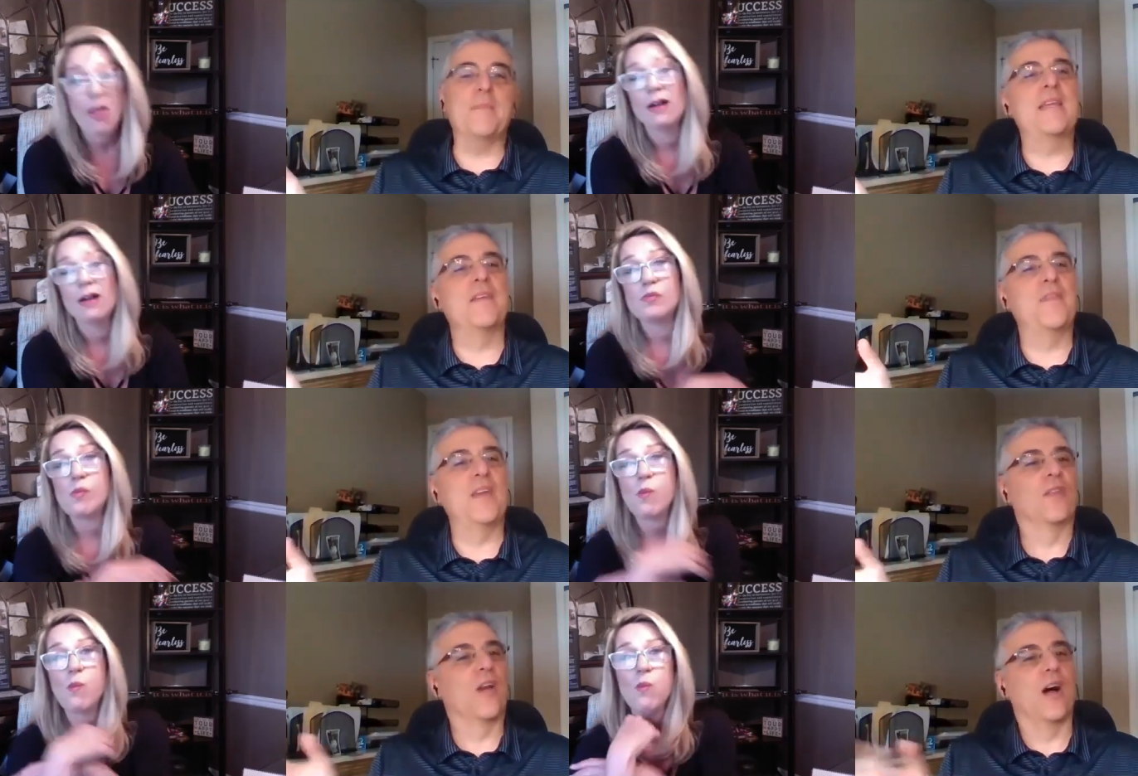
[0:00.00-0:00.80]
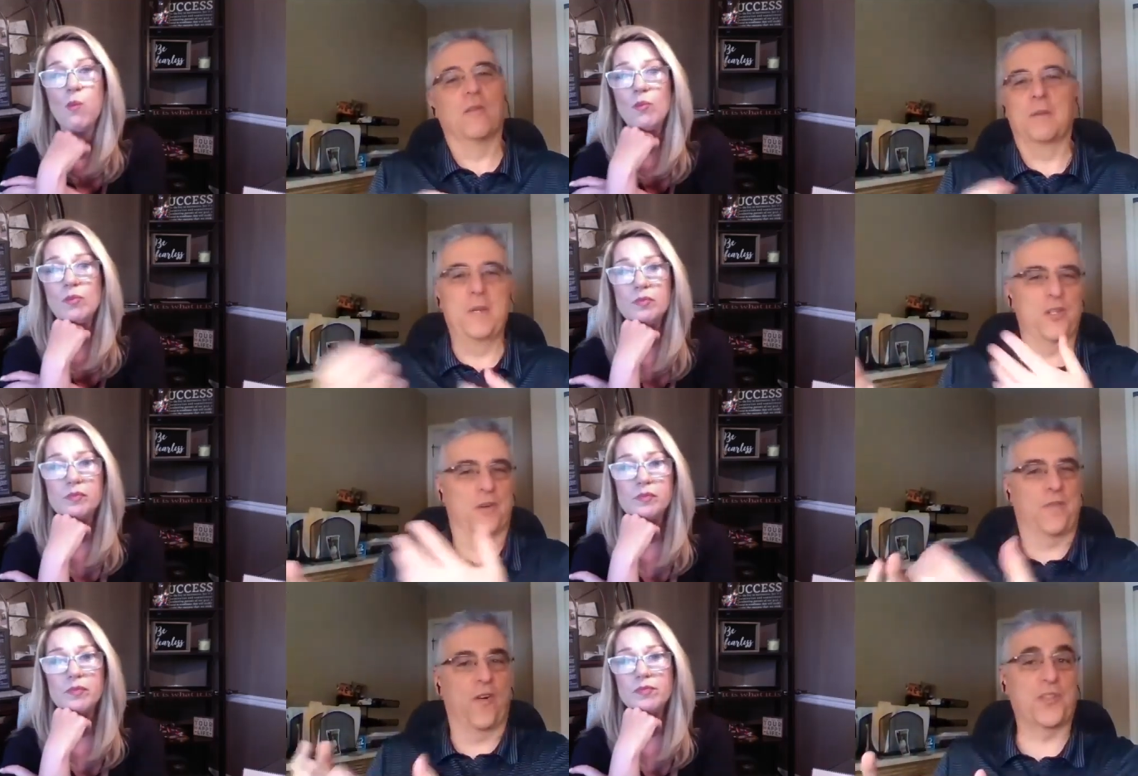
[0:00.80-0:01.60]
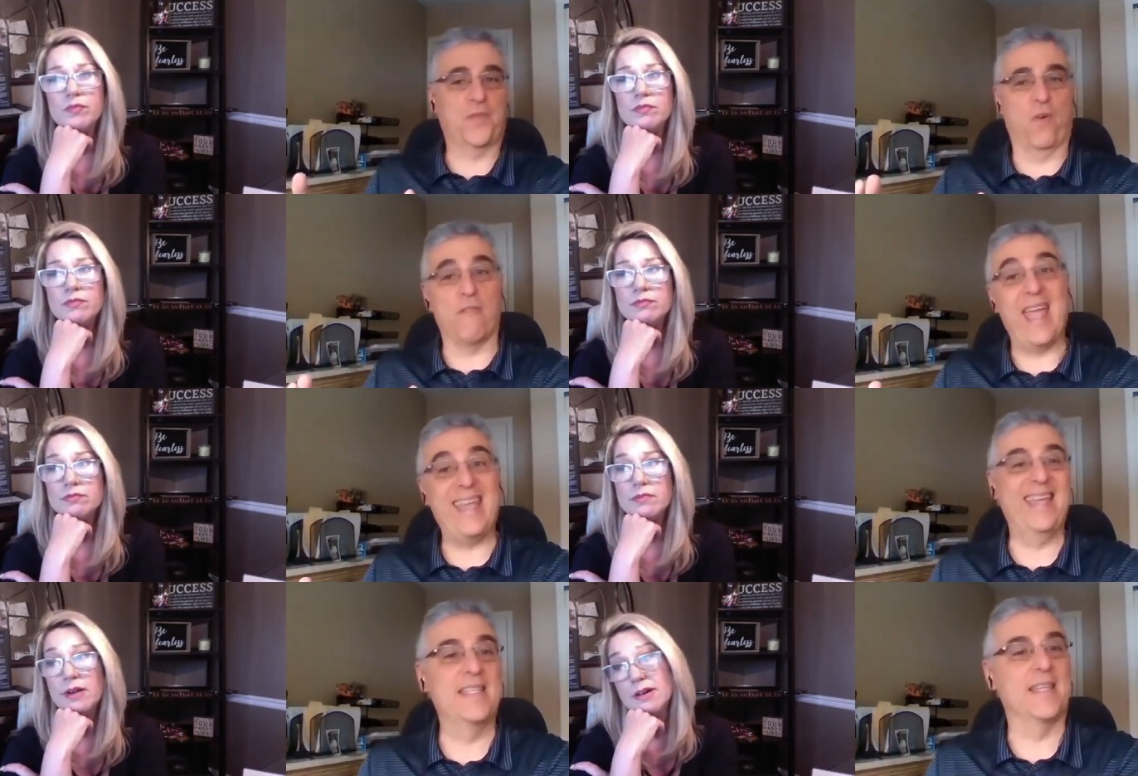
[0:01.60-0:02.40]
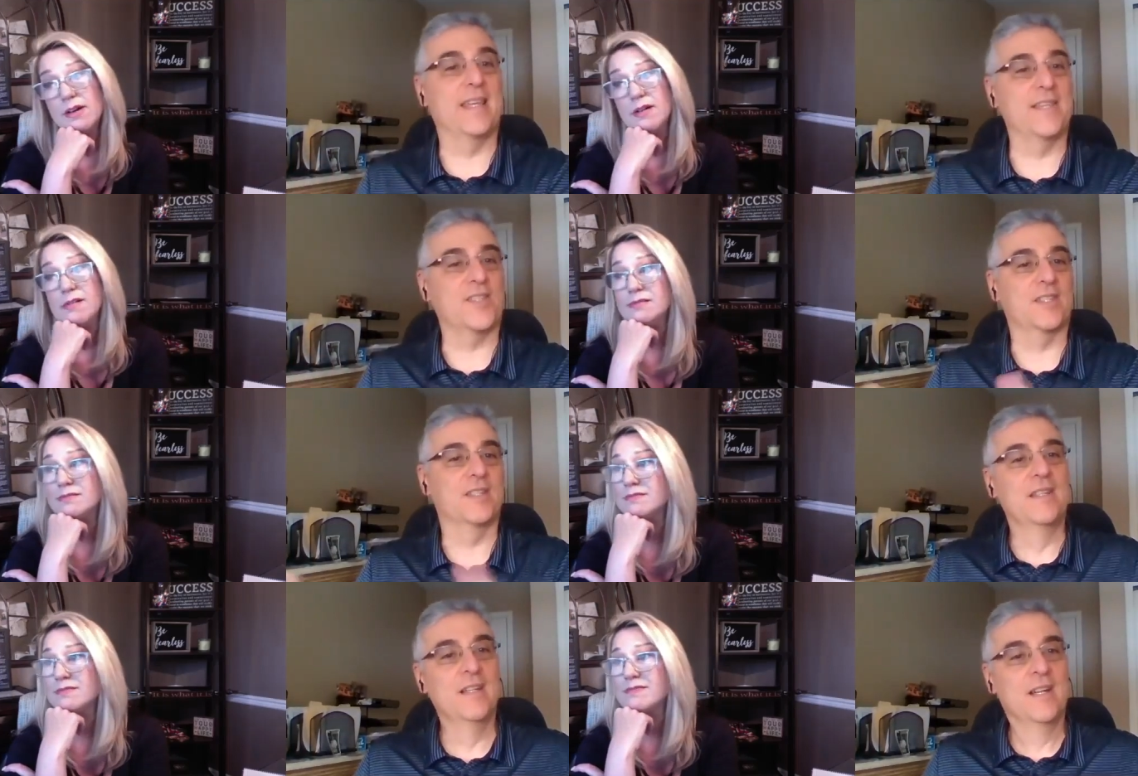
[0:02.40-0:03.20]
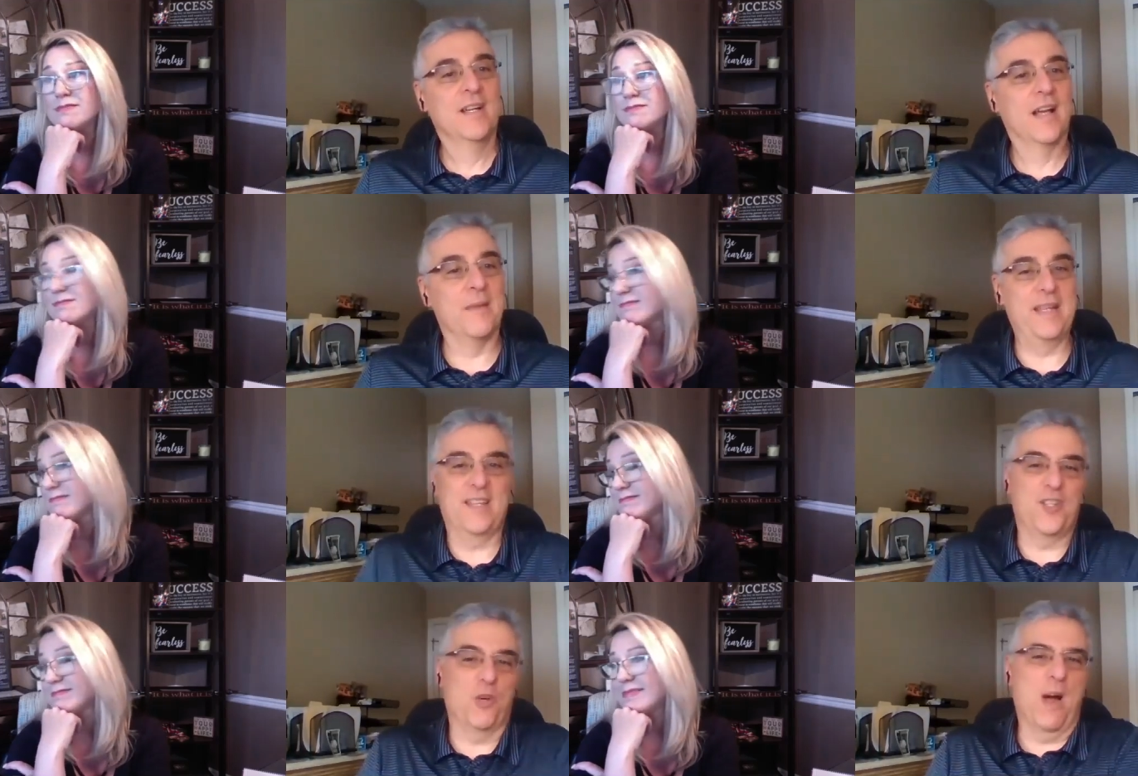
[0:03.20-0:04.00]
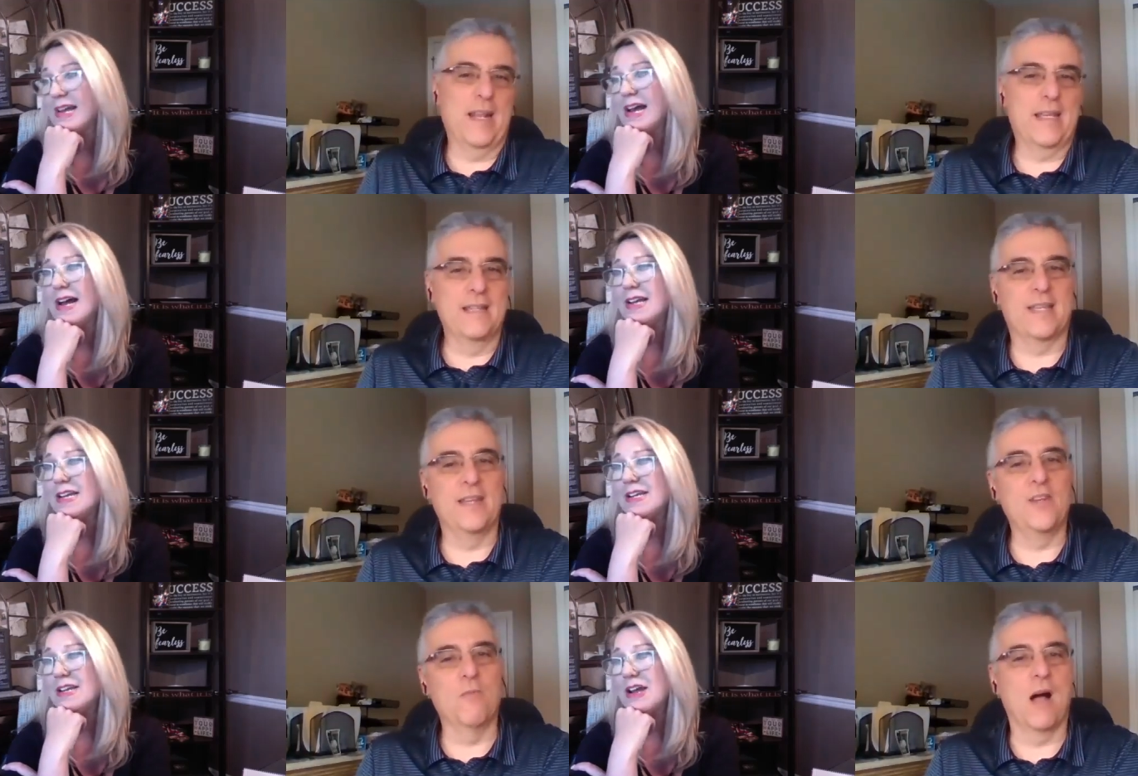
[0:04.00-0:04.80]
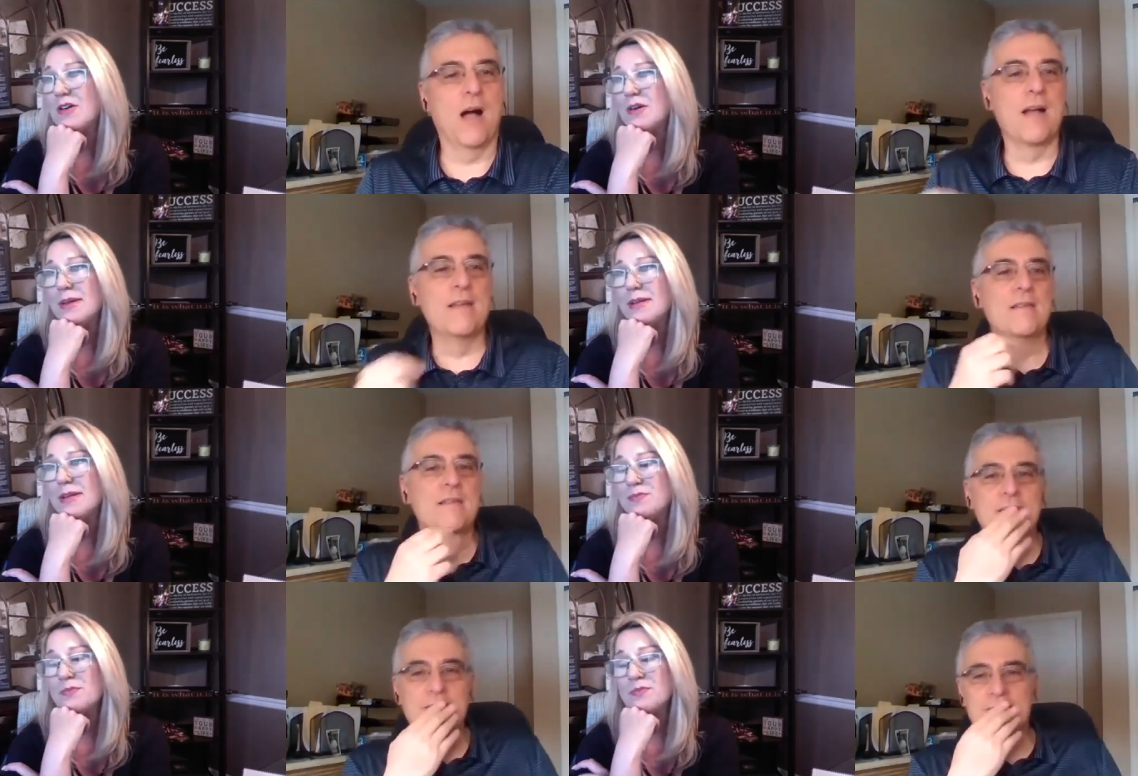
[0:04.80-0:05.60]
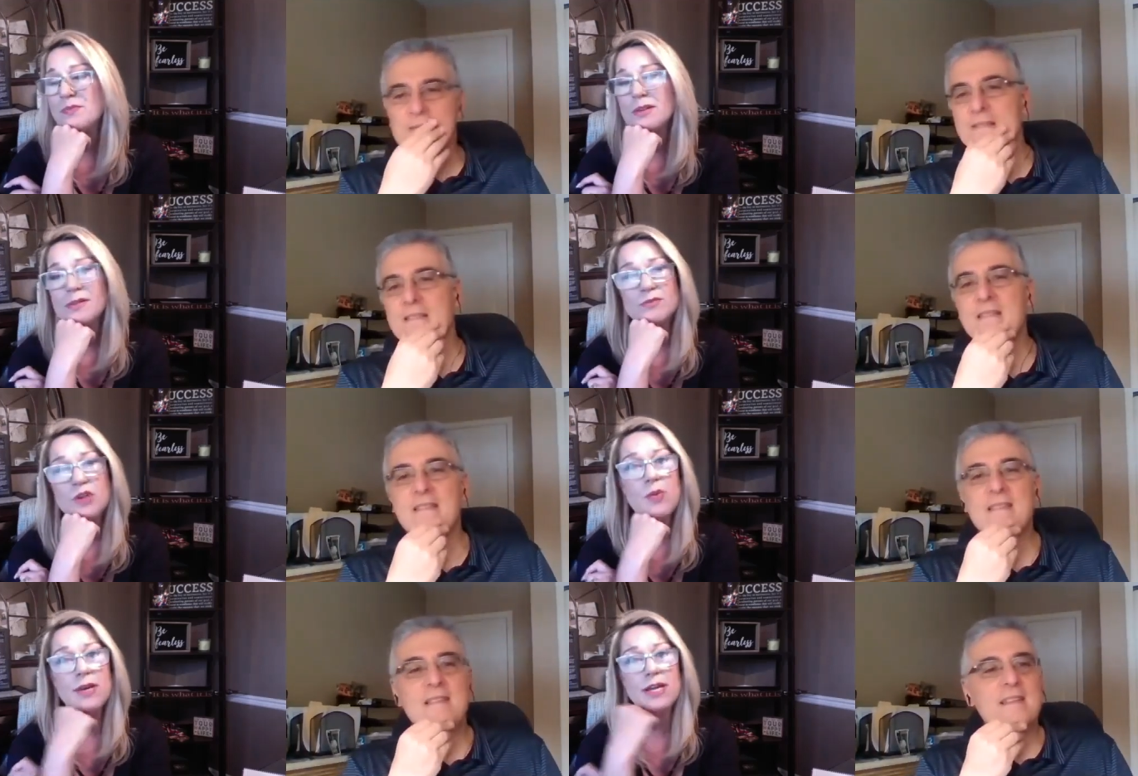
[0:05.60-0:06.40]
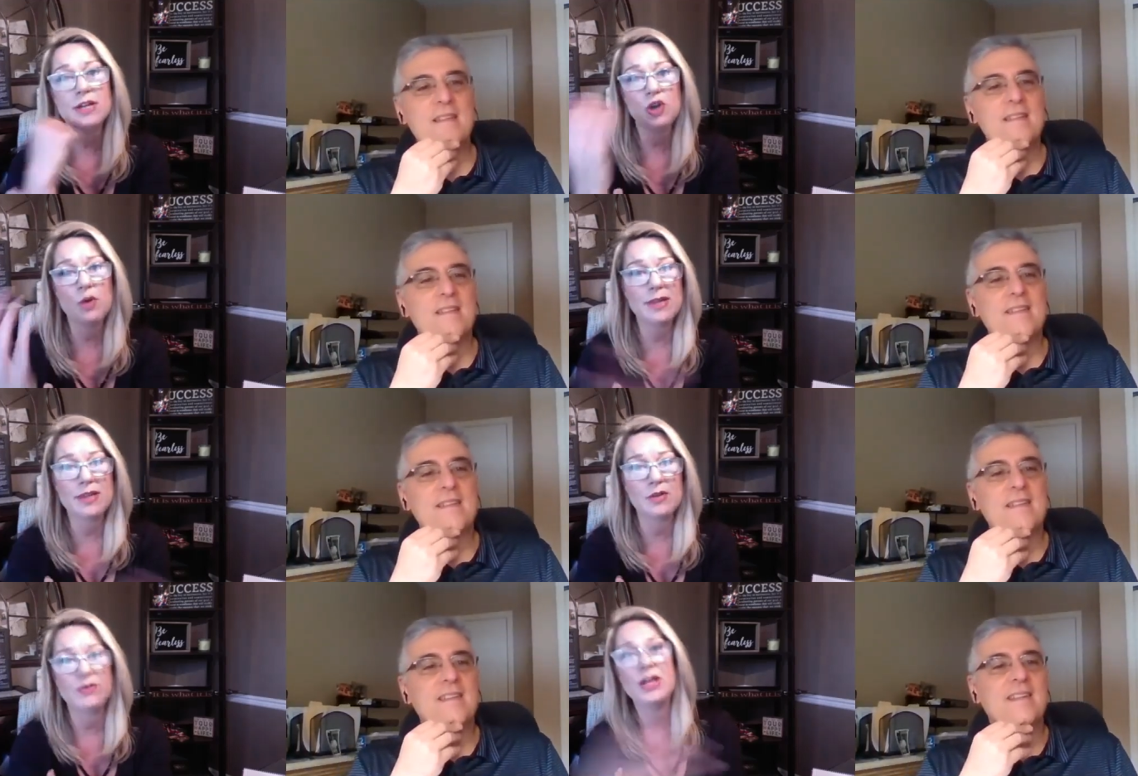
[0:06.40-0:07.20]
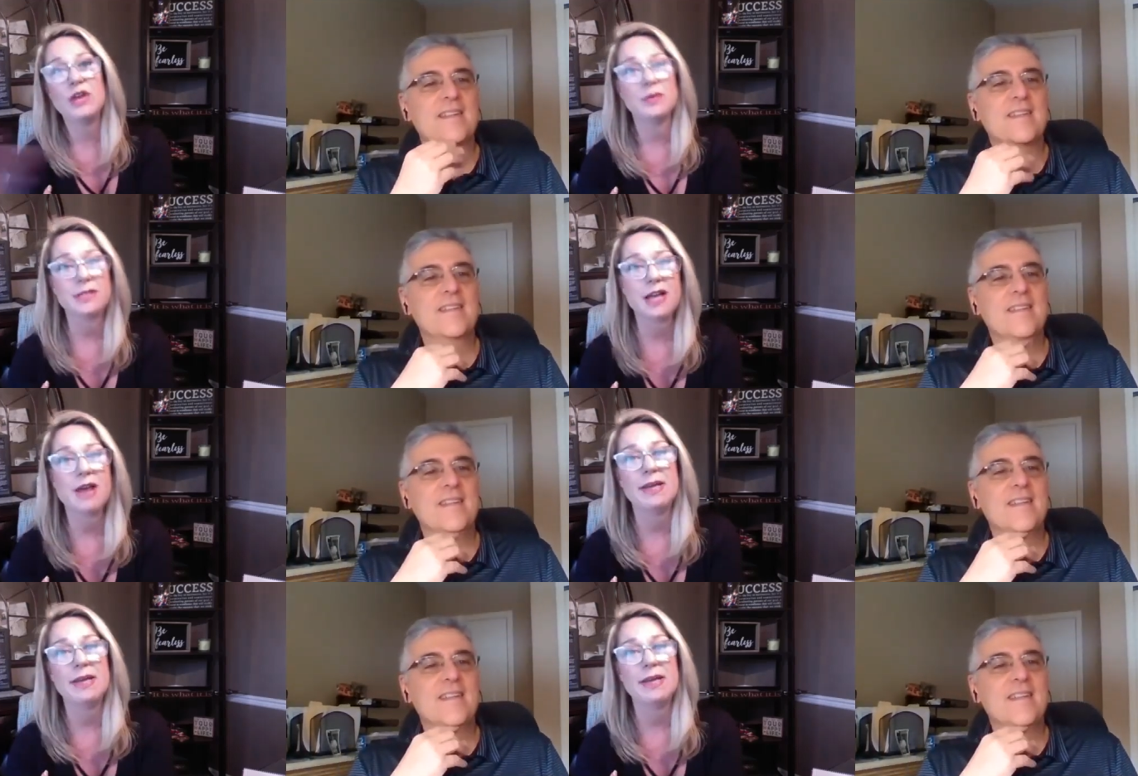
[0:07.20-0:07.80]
Speaker 1: that make you feel, though? I mean, it's your first foray uh-huh. into this. I mean, did yeah, you want to continue I mean, on?
Speaker 2: nobody had told me there was figure was coming,